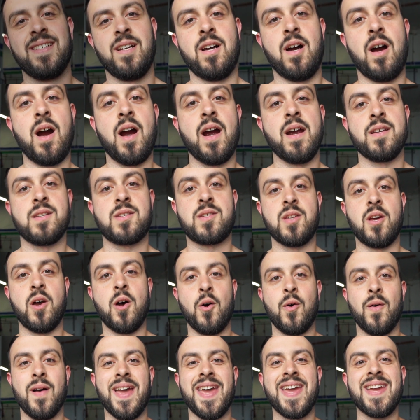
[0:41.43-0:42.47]
All right,
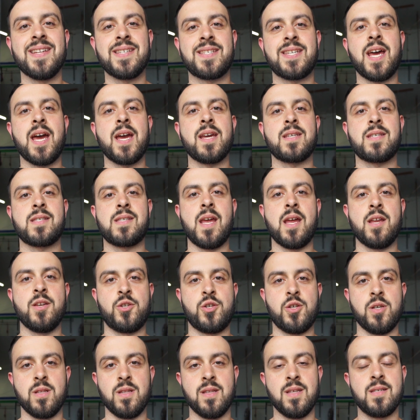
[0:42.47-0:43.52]
so
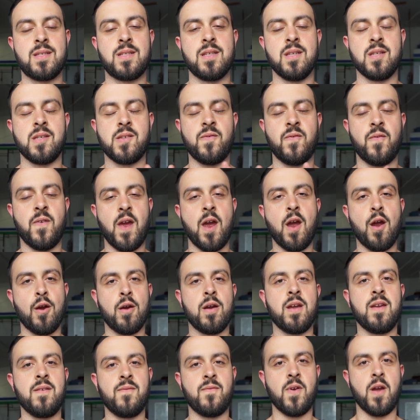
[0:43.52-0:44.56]
anti-extension, this is
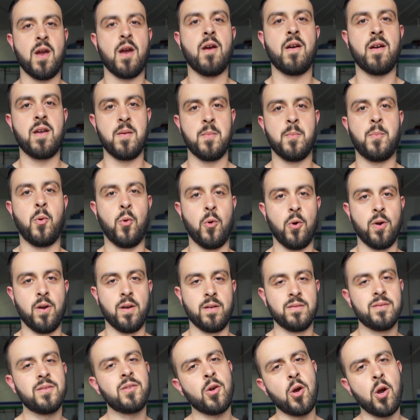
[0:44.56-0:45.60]
very, very
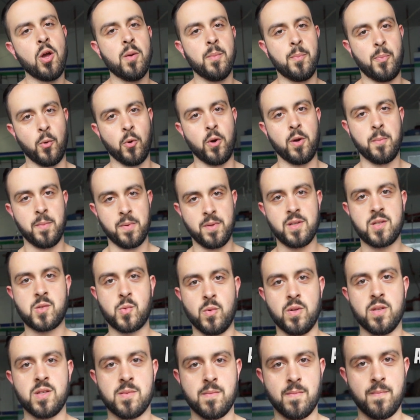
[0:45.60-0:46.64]
important. They're all important, but this
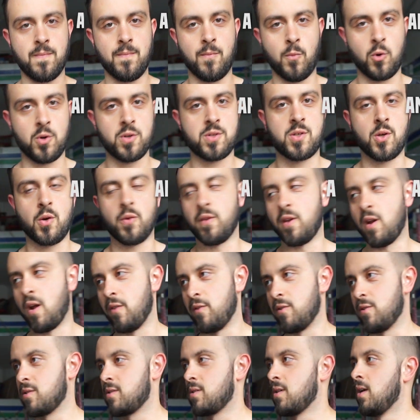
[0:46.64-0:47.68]
one's more so than
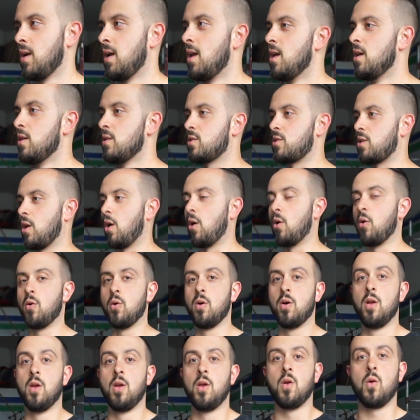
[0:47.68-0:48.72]
others.
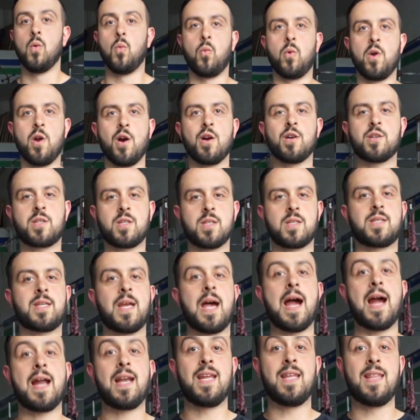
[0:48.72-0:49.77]
So we are a
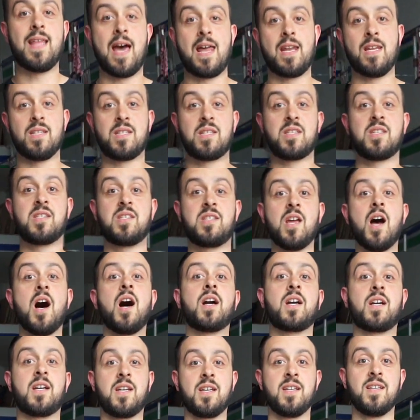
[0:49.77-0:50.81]
society that is
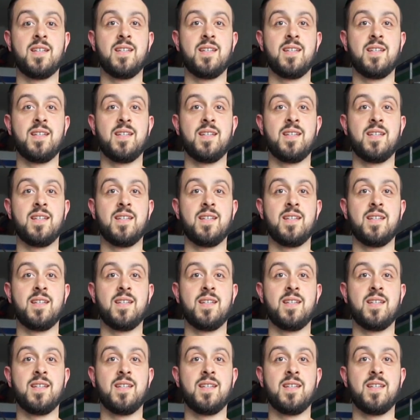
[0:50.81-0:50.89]
stuck